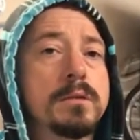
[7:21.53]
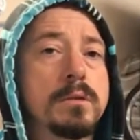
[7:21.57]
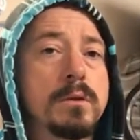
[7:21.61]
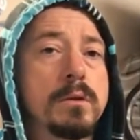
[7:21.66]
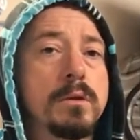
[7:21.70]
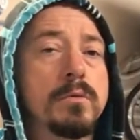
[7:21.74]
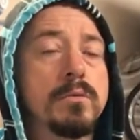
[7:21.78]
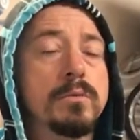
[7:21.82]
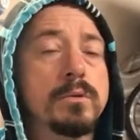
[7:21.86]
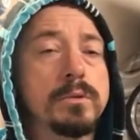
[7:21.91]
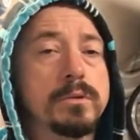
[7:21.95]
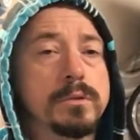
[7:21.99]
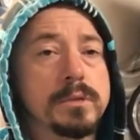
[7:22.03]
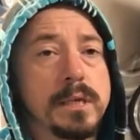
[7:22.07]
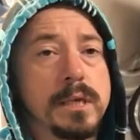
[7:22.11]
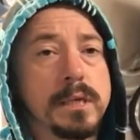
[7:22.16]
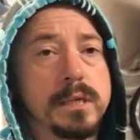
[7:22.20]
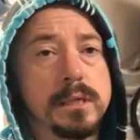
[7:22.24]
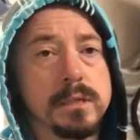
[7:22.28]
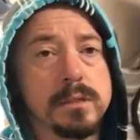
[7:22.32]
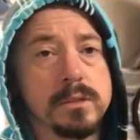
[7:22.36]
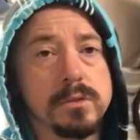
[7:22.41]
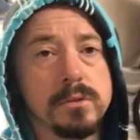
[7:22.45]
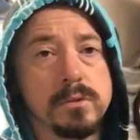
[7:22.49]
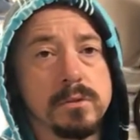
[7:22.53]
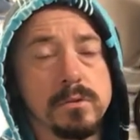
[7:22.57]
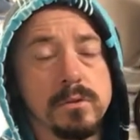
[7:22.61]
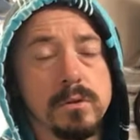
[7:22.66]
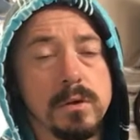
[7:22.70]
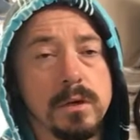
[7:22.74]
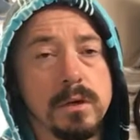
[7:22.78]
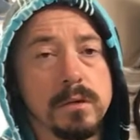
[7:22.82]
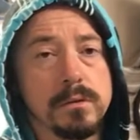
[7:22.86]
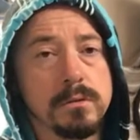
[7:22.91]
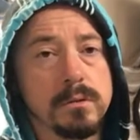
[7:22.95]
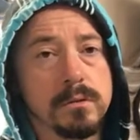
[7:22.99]
So when you take it
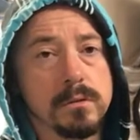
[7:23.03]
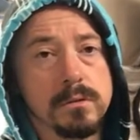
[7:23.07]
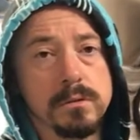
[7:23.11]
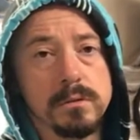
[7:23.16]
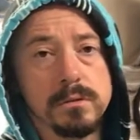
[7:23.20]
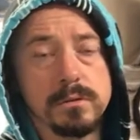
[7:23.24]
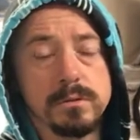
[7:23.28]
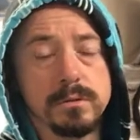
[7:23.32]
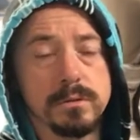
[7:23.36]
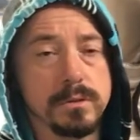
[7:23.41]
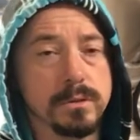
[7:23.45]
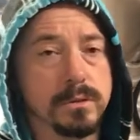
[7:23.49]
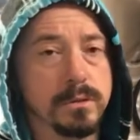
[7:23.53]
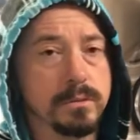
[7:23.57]
to a local